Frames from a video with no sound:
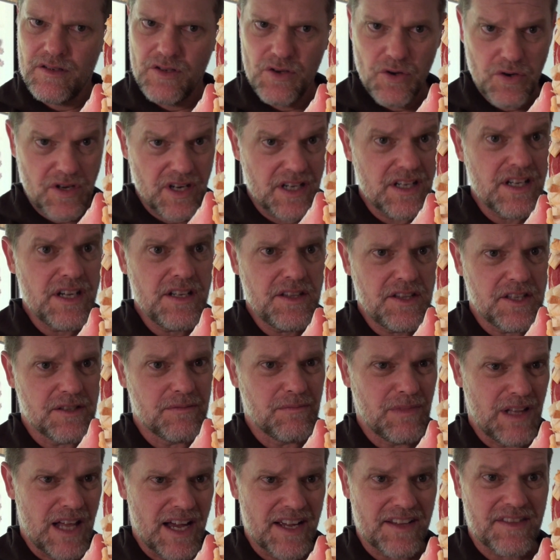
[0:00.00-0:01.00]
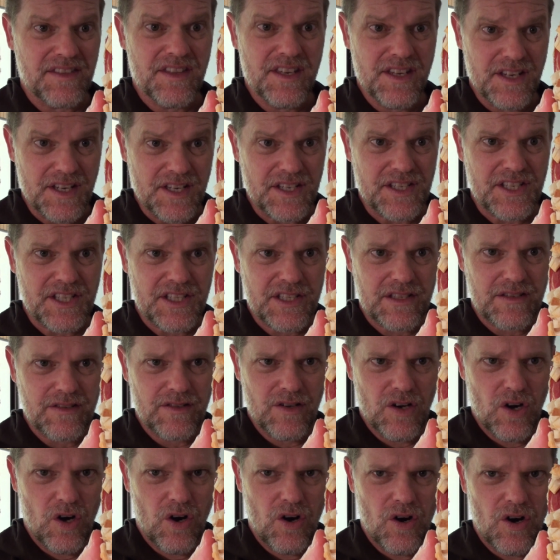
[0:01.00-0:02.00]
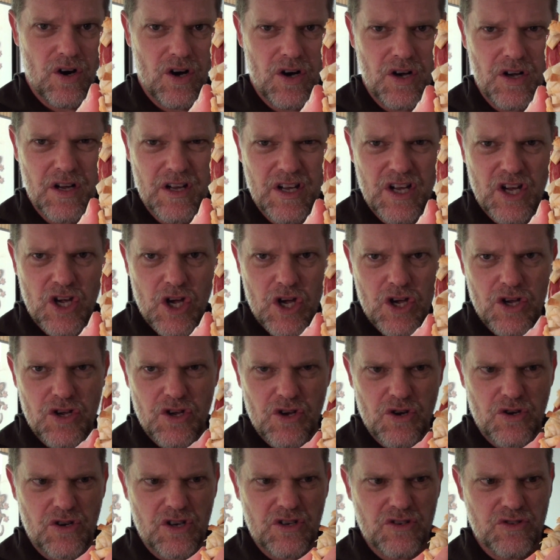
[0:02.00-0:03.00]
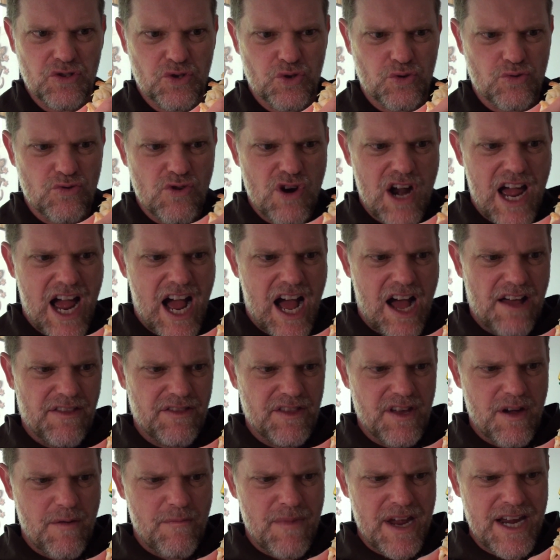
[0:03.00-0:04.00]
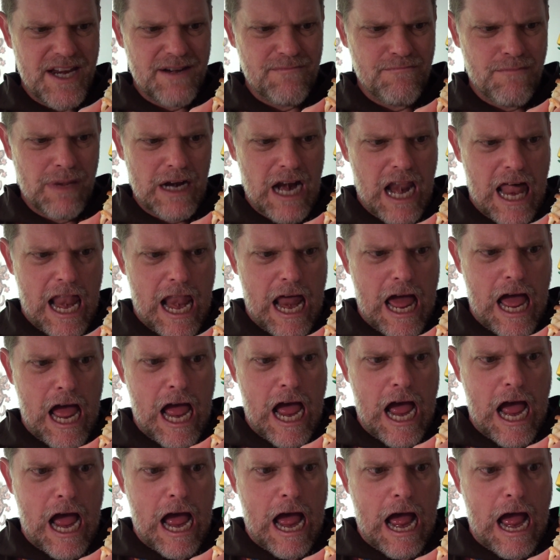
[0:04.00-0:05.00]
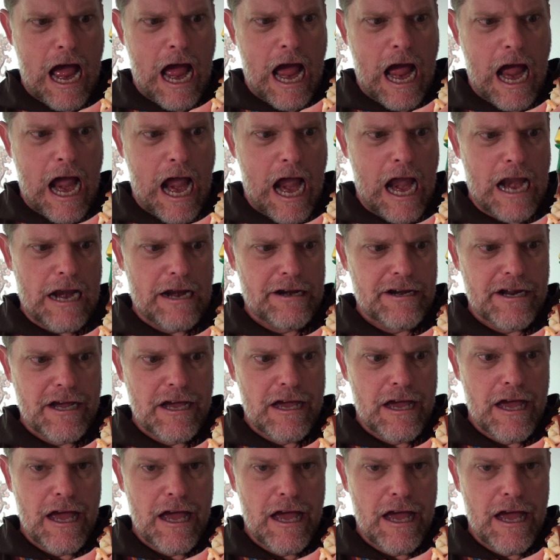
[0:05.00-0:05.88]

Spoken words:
You can eat them like this, or you can drown them in blood.